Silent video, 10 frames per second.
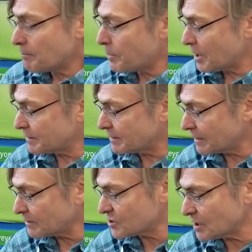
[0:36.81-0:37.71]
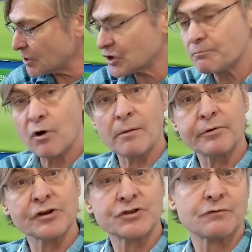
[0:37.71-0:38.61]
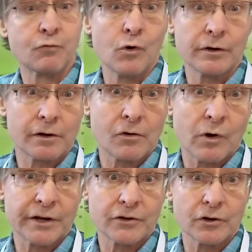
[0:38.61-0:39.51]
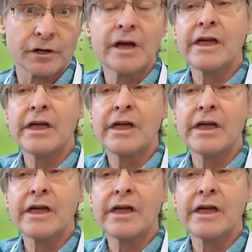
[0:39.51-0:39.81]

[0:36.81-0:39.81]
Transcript: but the insulation properties of wood are quite good.